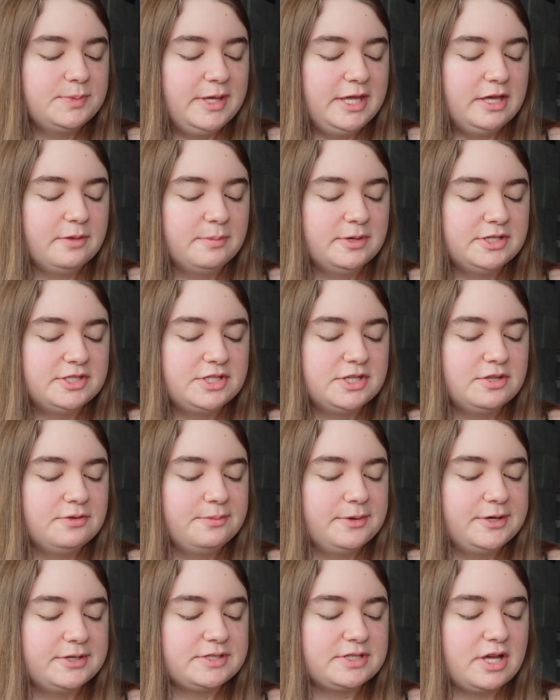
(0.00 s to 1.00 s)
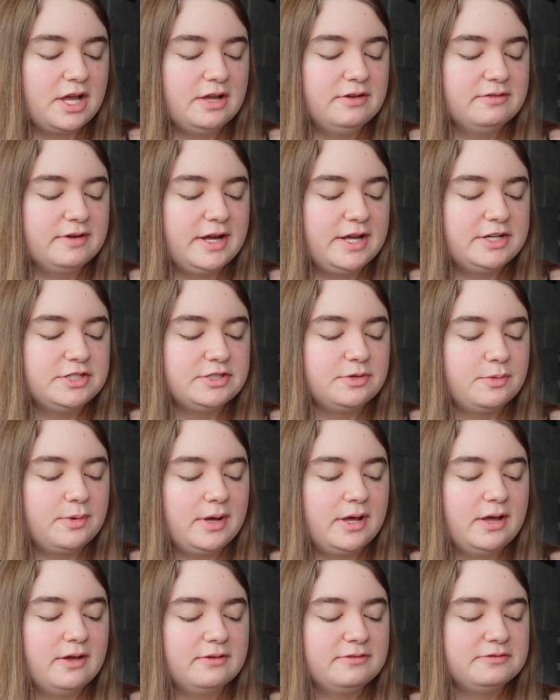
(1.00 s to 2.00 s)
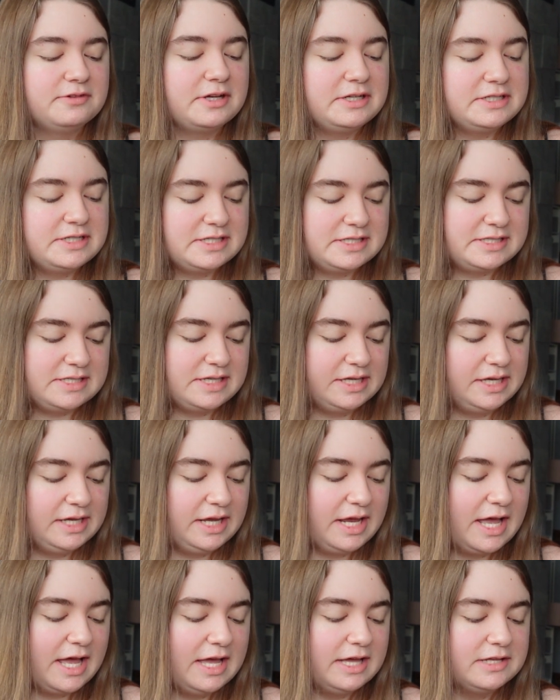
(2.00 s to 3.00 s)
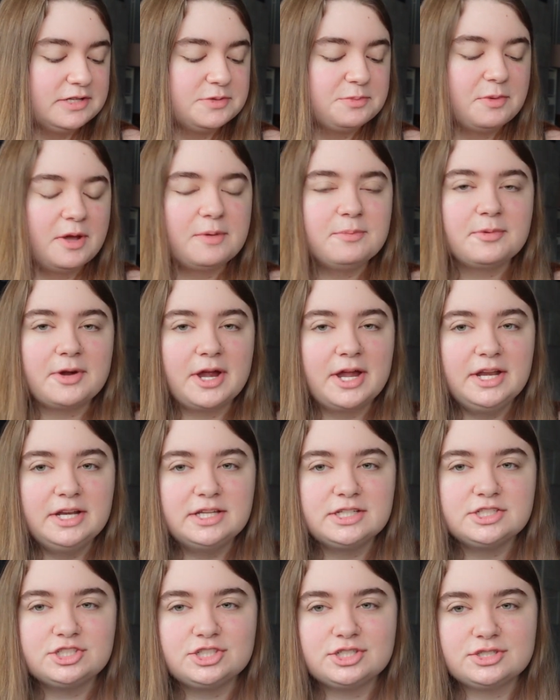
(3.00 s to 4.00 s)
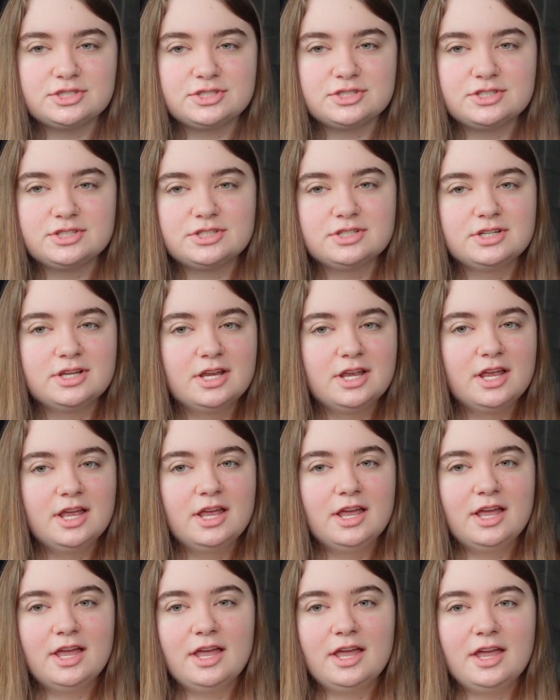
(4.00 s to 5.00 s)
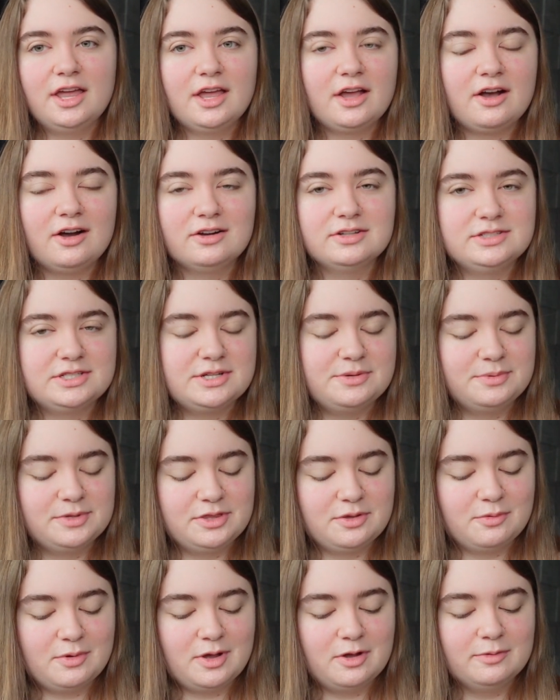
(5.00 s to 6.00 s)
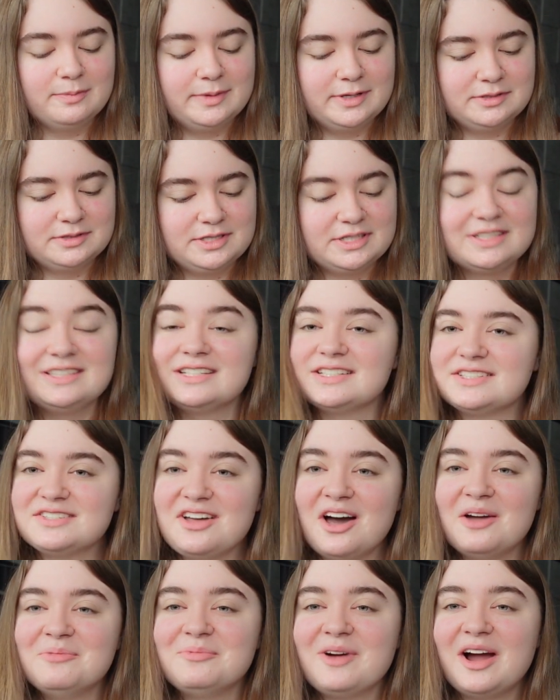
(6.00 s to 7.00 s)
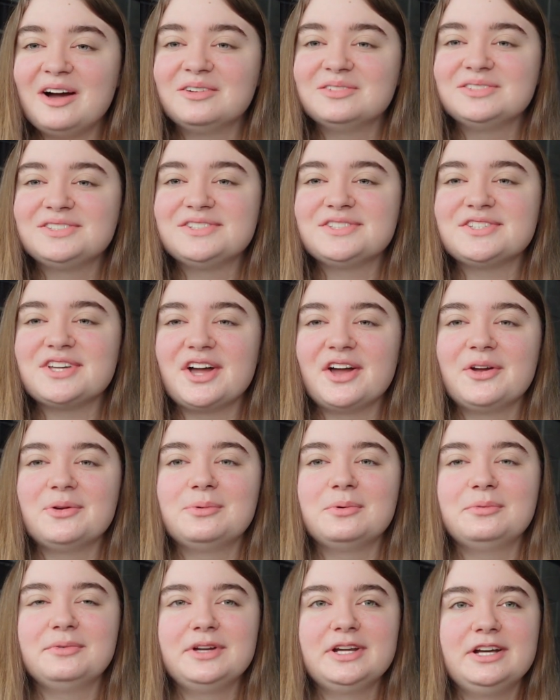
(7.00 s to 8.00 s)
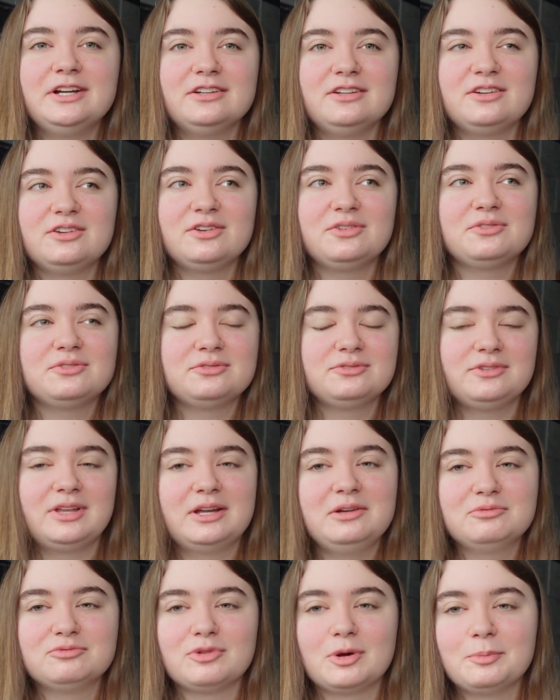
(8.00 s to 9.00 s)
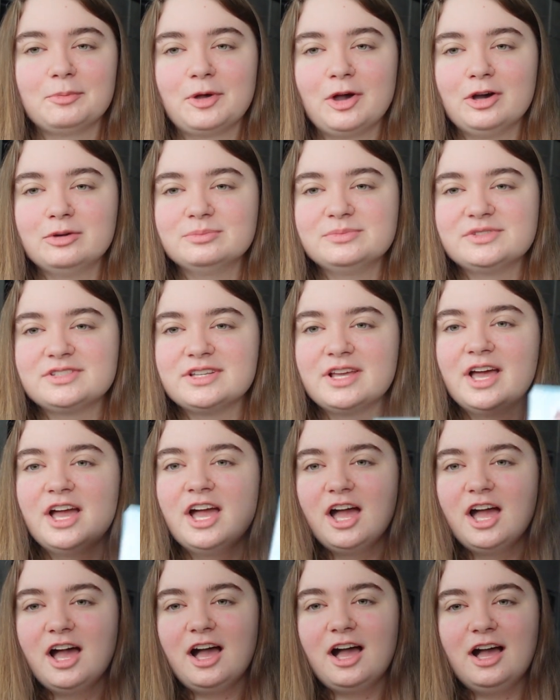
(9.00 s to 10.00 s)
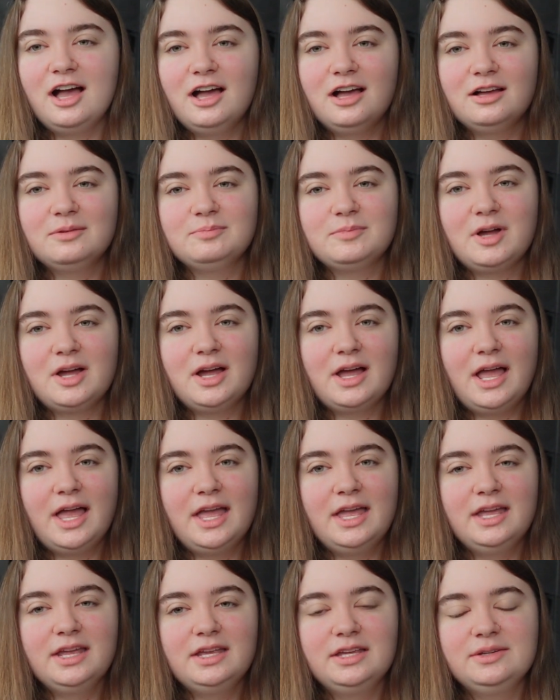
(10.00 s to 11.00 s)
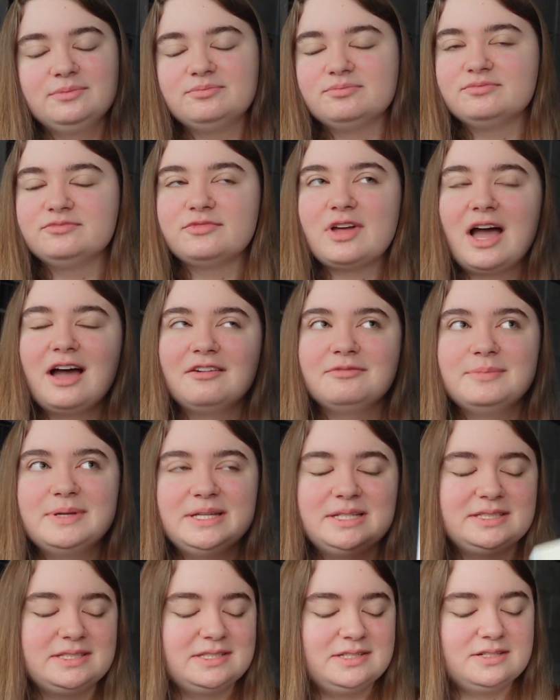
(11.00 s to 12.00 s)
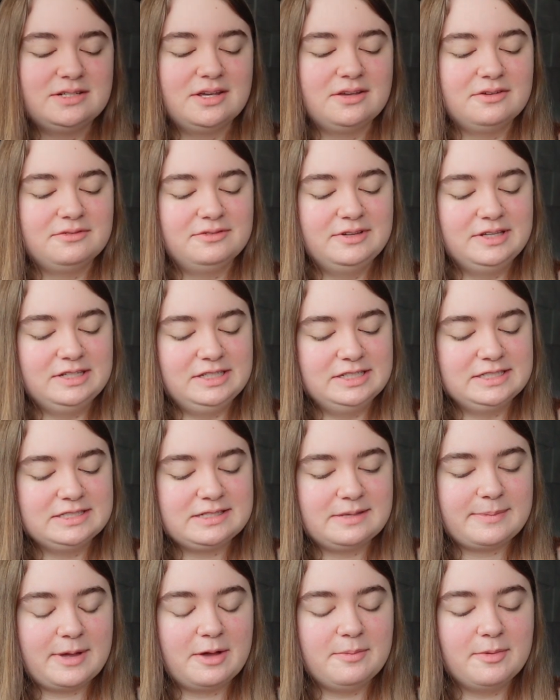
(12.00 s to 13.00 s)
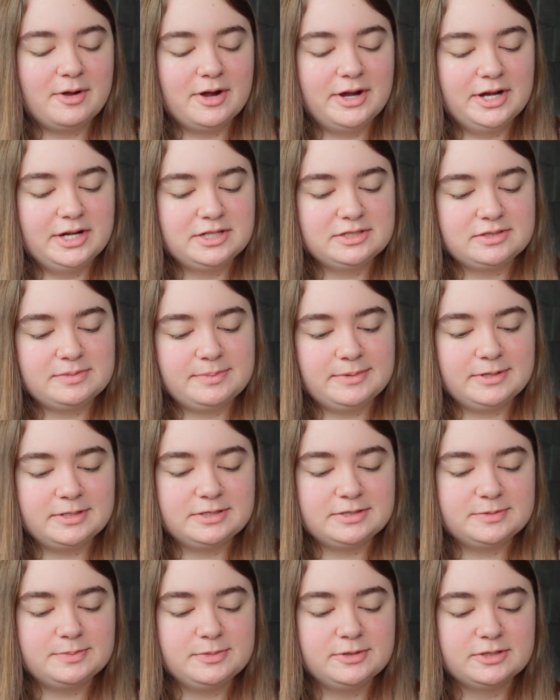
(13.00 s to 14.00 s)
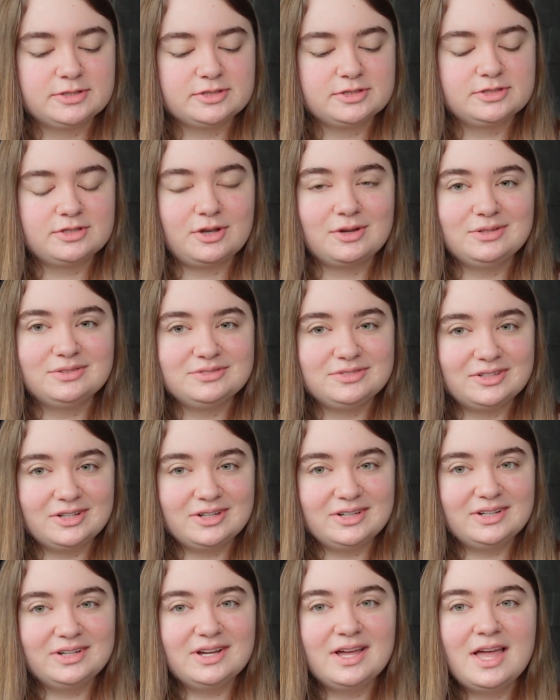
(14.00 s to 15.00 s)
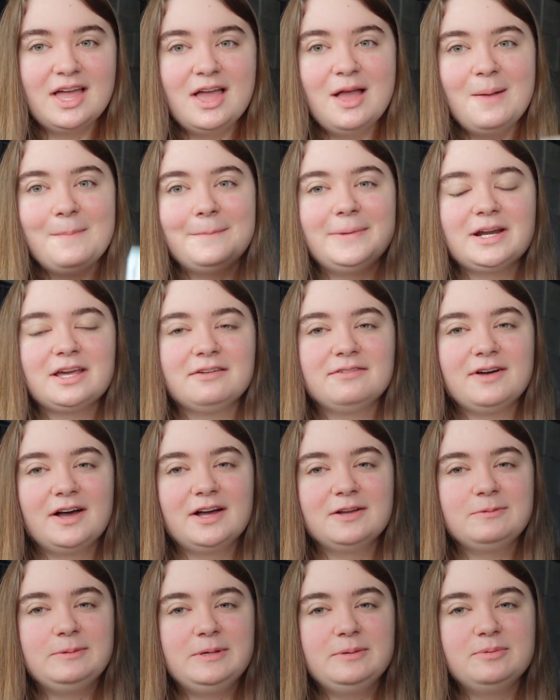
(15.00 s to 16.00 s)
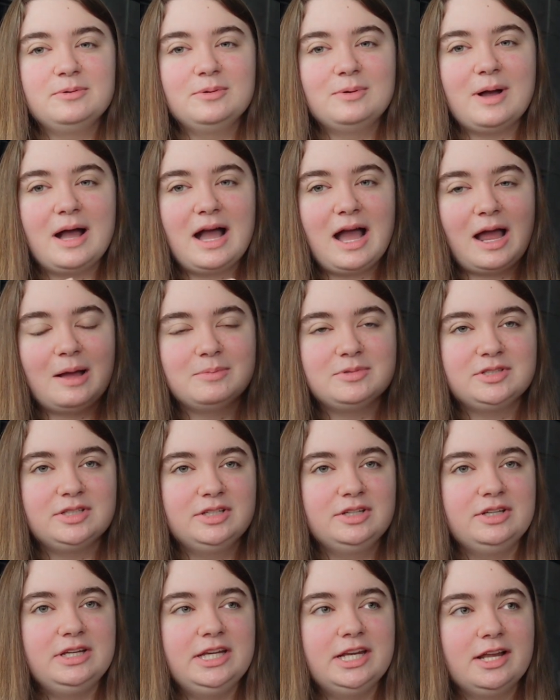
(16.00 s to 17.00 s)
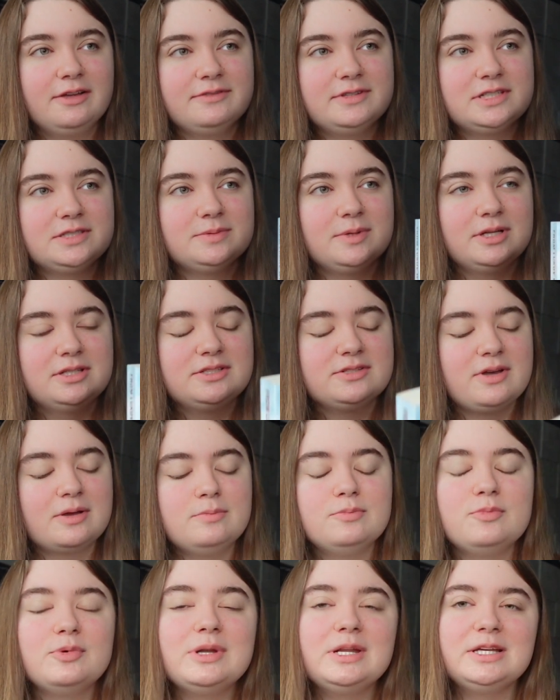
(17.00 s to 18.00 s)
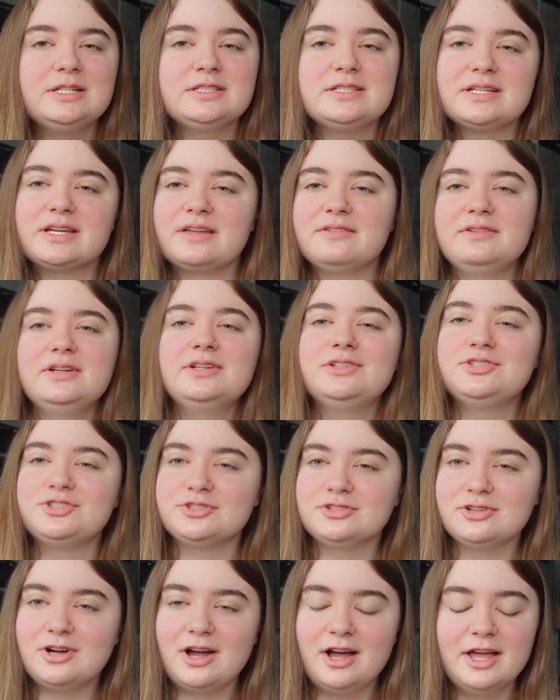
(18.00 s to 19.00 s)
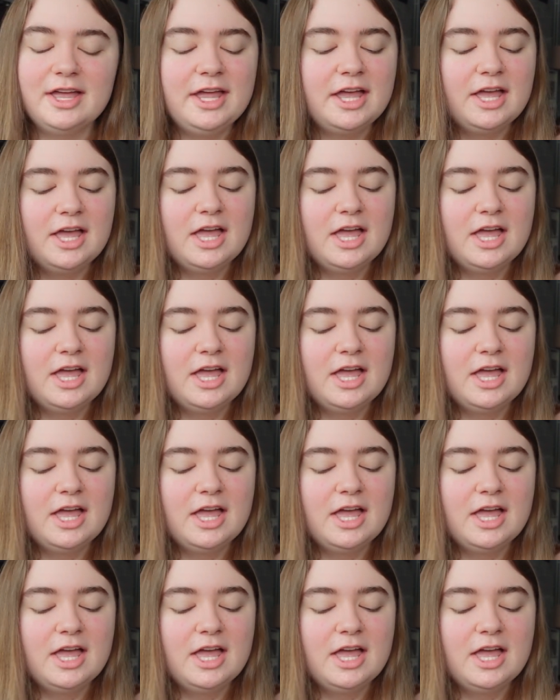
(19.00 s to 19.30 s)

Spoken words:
week most of the books I read were fantasy, and my brain is just, it can't deal with the world building this time round, so we're reading a lot of like rom-coms. I have mixed feelings about Mariana Zapata's books so far, but I've heard people absolutely love this one, so I'm willing to give it a try.